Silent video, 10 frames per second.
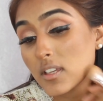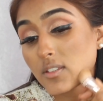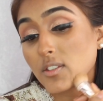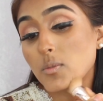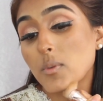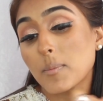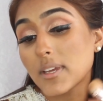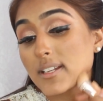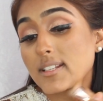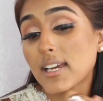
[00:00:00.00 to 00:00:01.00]
So sweep
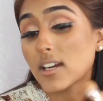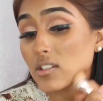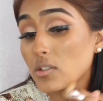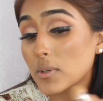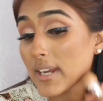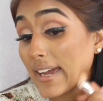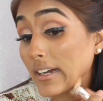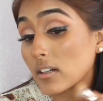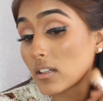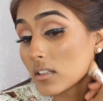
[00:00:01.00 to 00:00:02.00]
it down to an
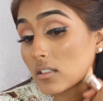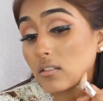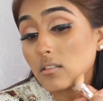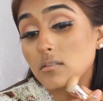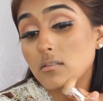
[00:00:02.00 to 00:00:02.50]
angle